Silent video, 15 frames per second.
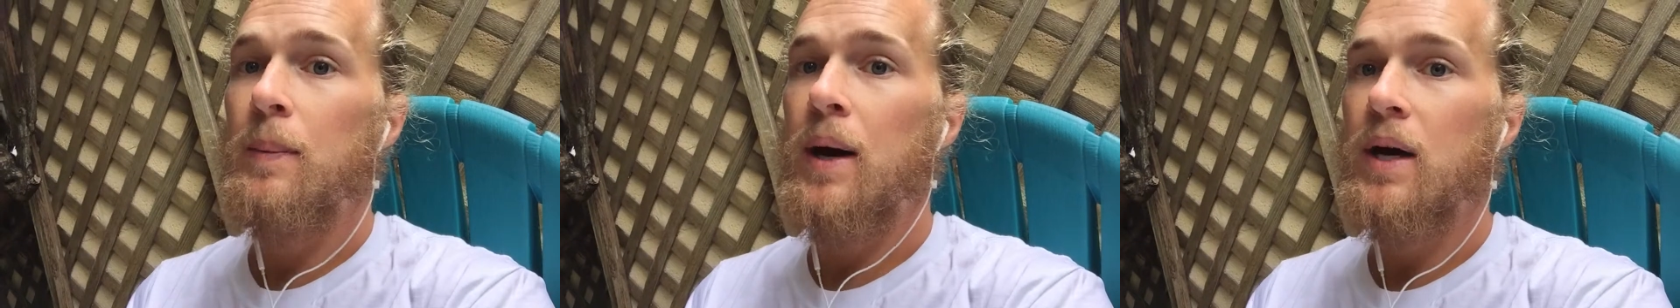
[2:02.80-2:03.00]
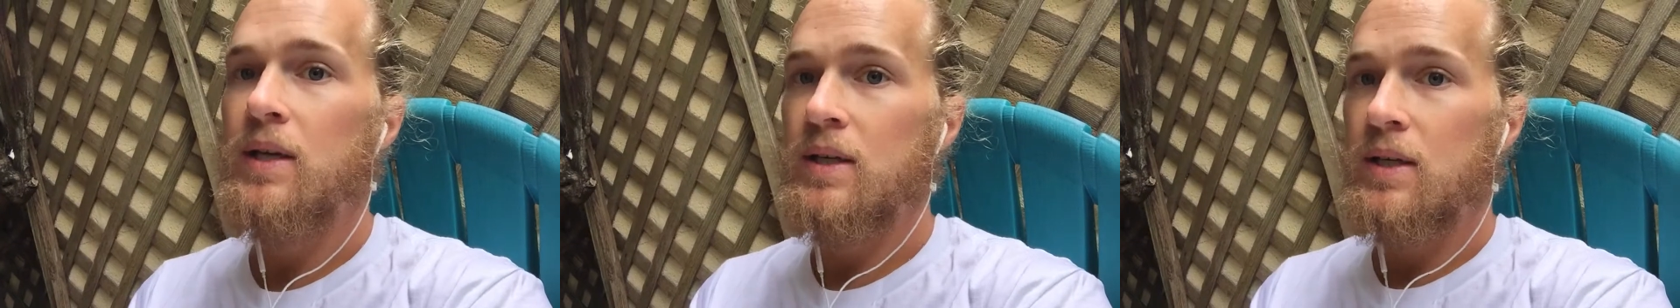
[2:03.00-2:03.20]

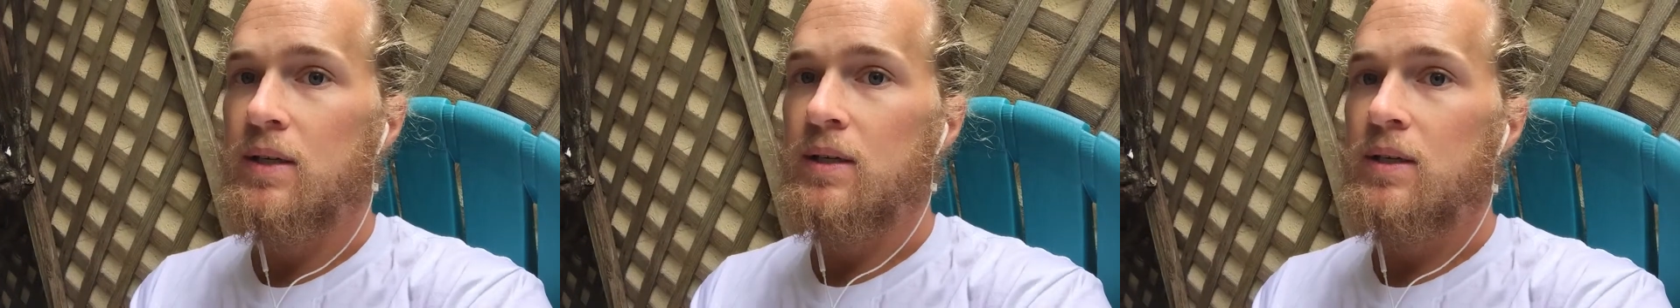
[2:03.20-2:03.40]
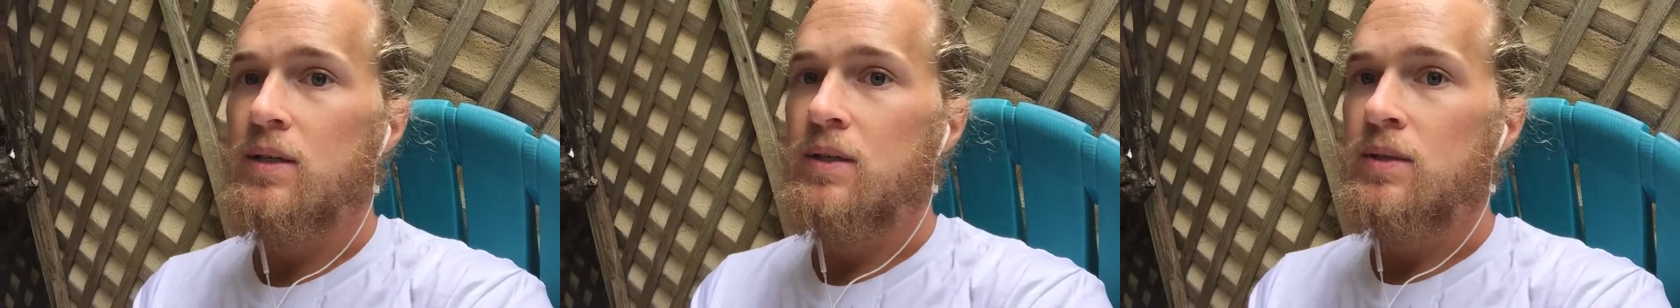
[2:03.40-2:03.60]
body.
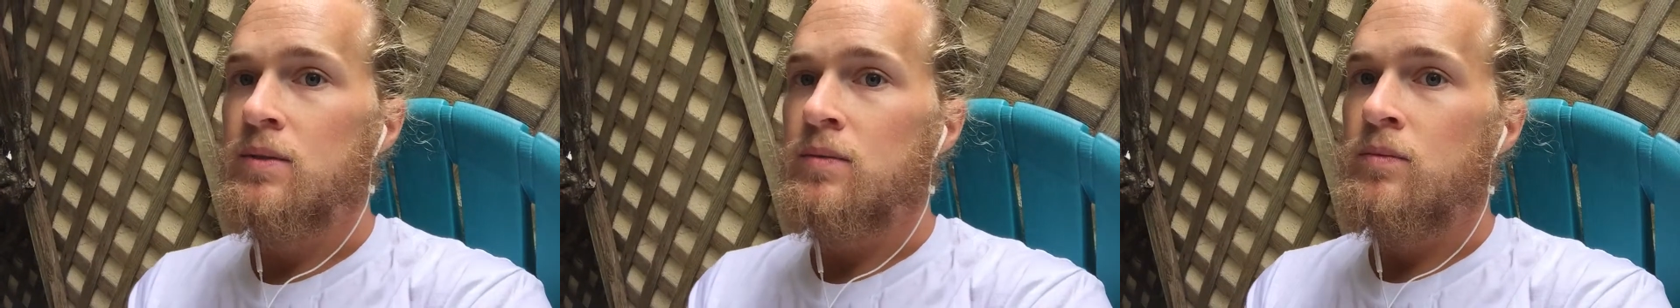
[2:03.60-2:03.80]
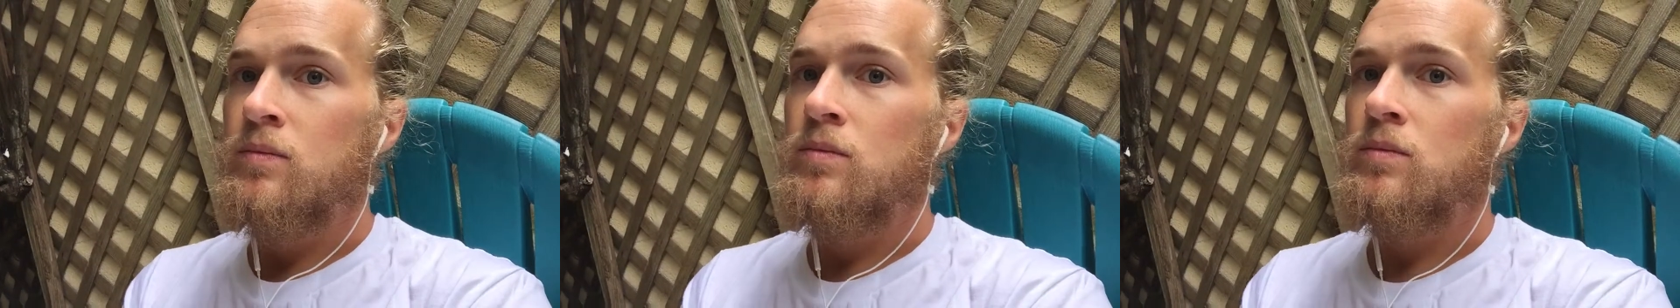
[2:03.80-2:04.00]

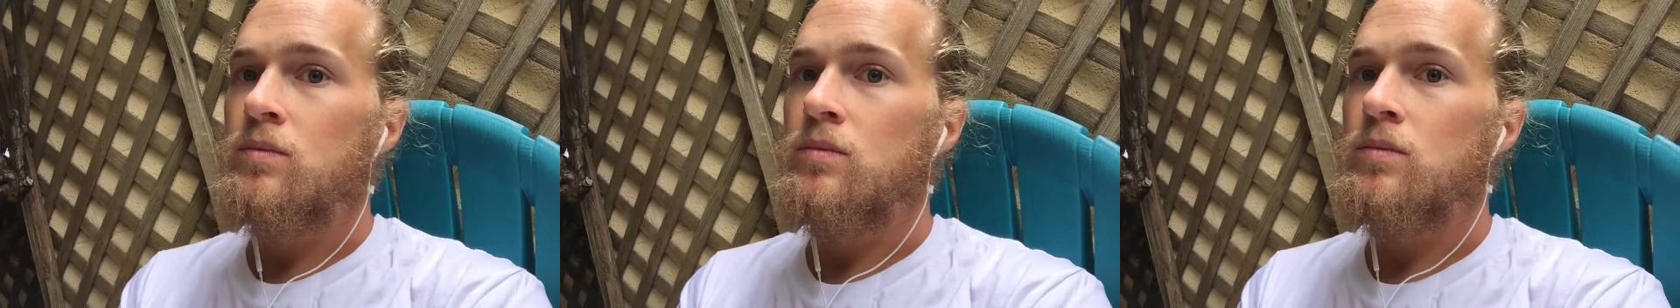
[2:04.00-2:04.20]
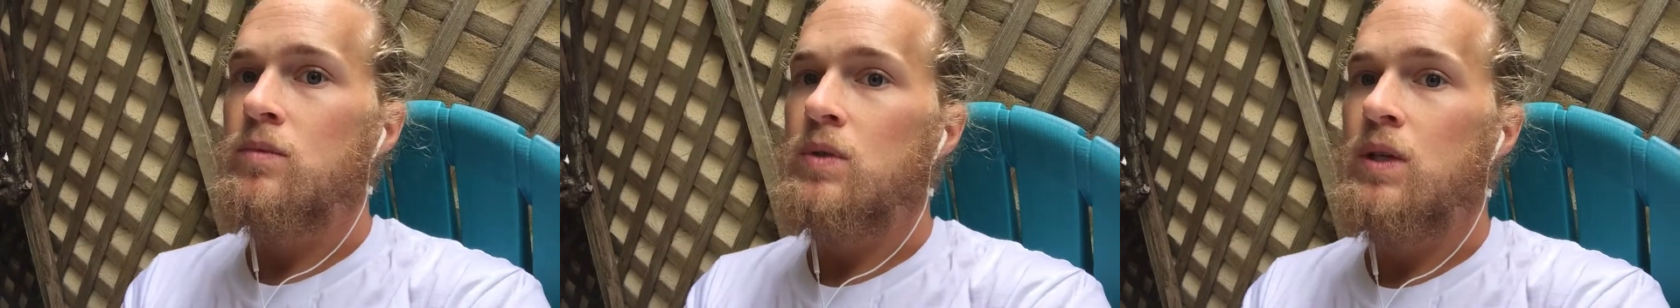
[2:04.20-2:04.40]

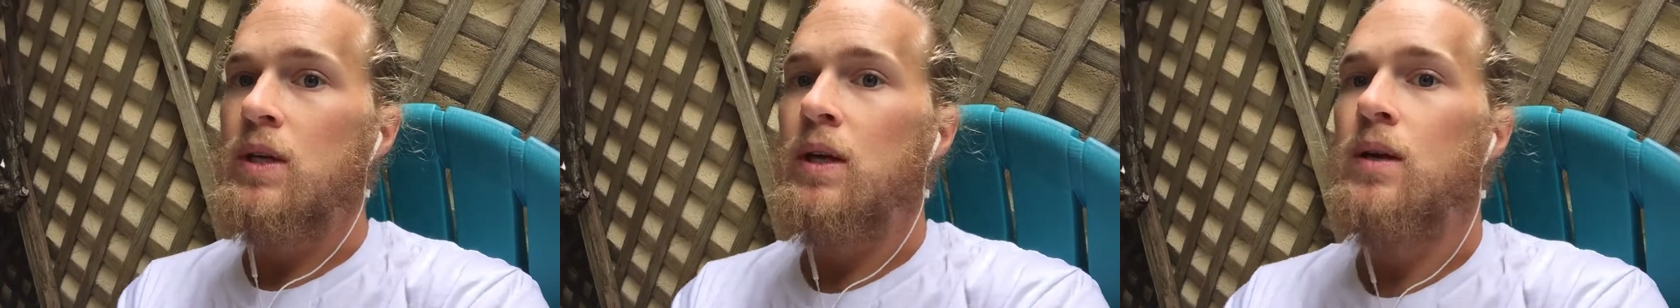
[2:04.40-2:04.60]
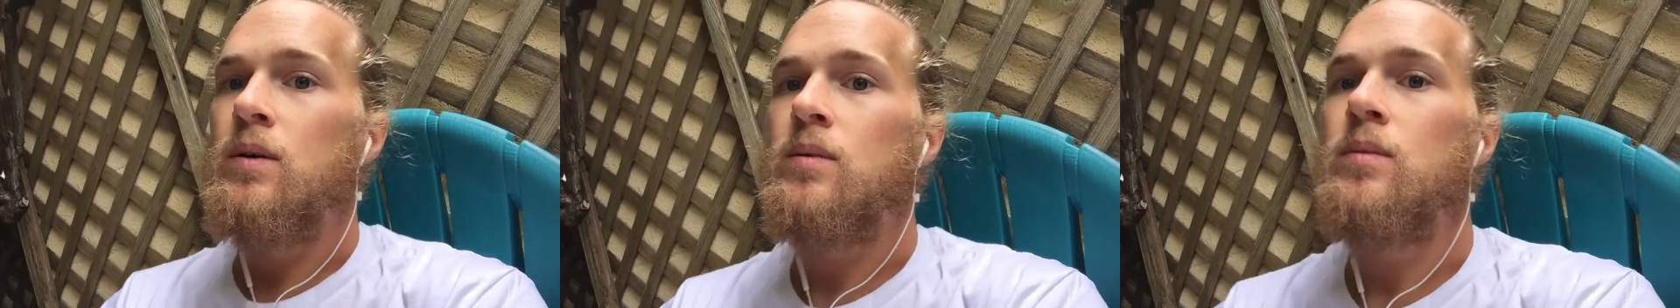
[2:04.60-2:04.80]
You
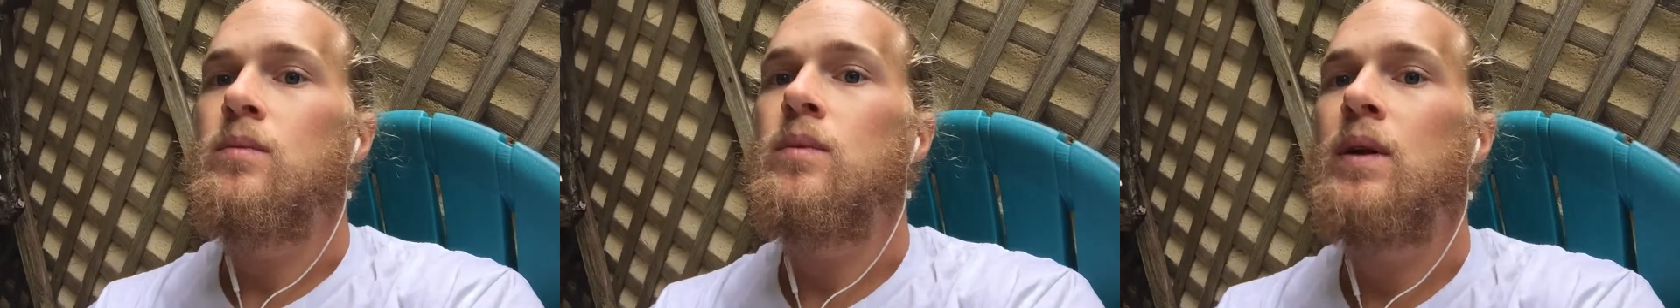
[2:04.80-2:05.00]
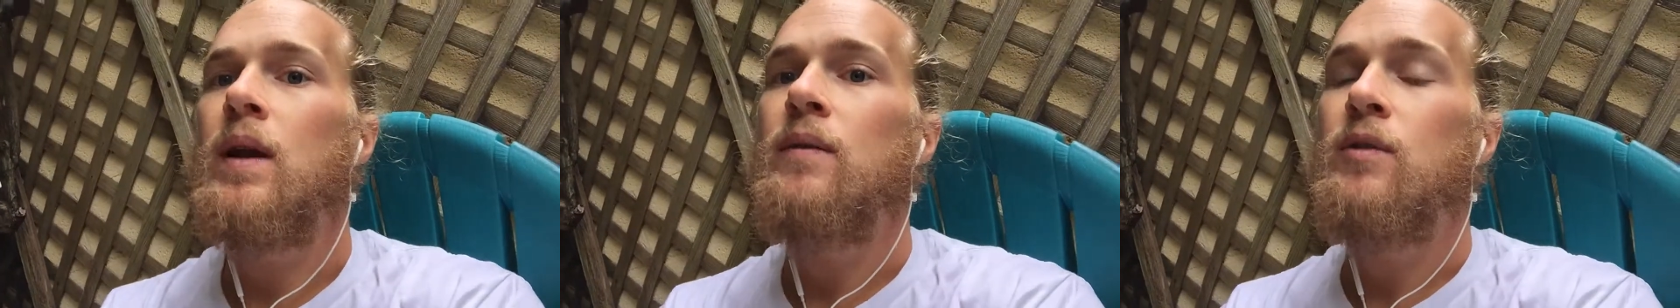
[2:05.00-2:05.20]
know,
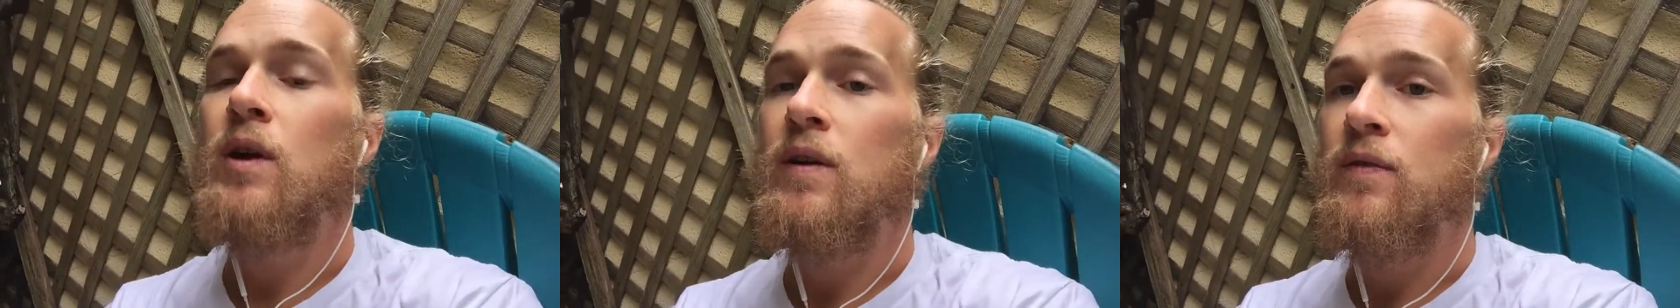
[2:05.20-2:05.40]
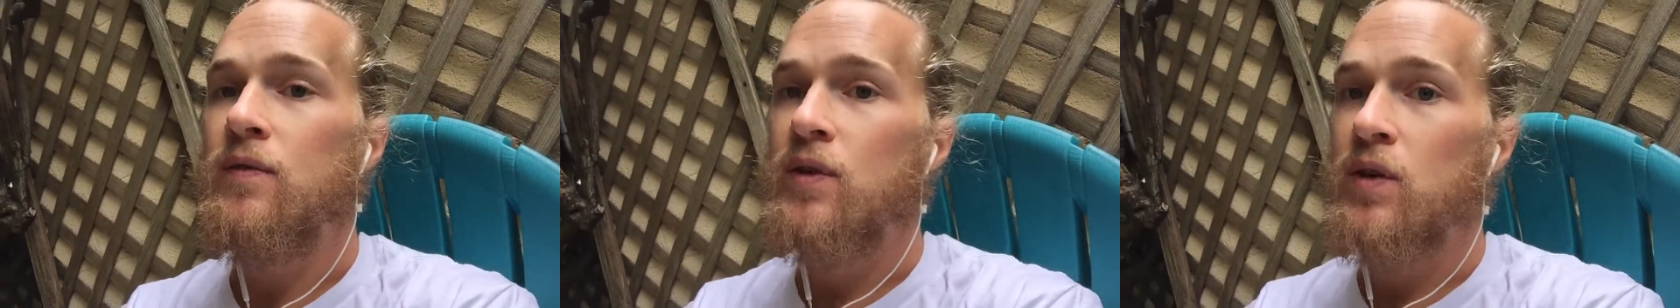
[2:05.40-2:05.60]
whenever
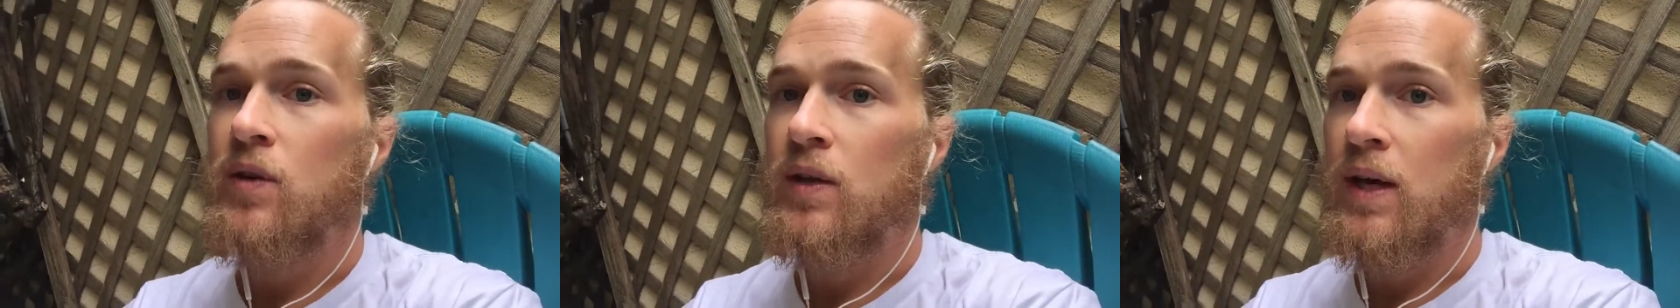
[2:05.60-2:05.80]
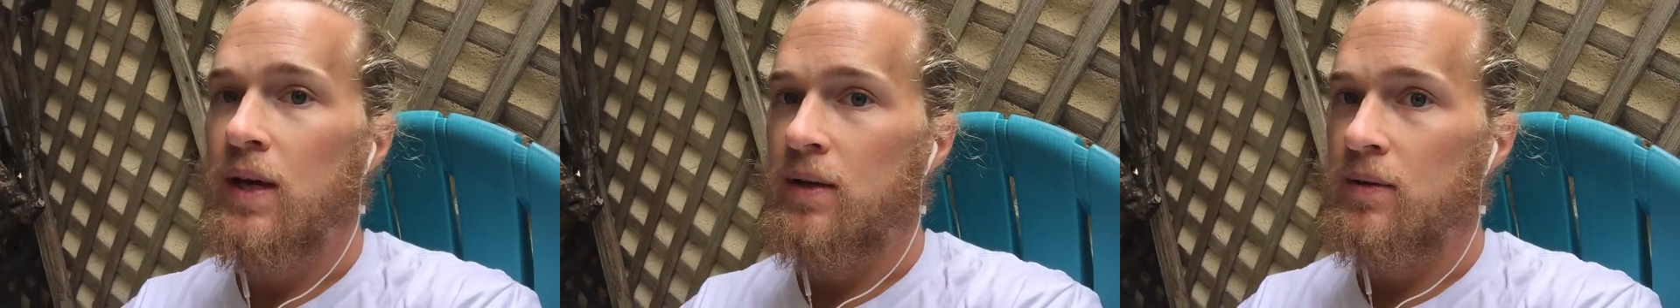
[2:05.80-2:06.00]
I feel
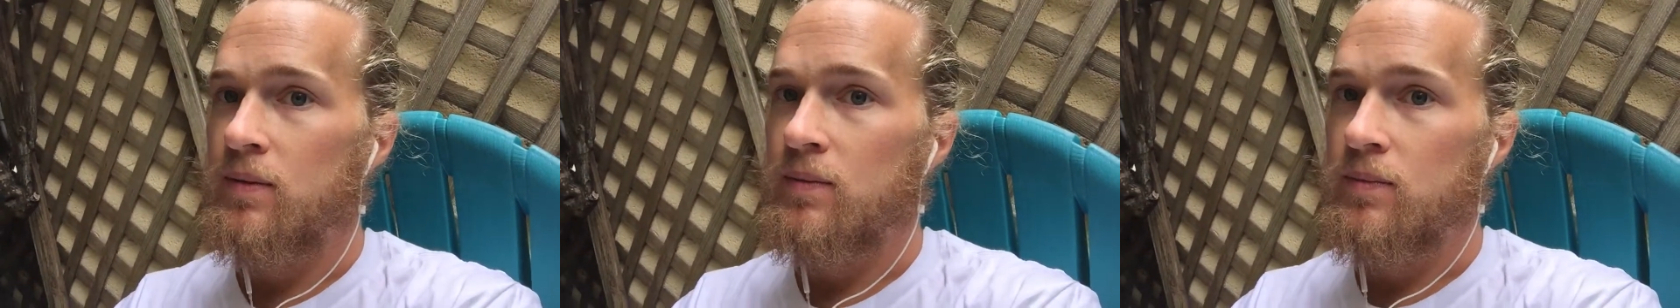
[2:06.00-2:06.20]
that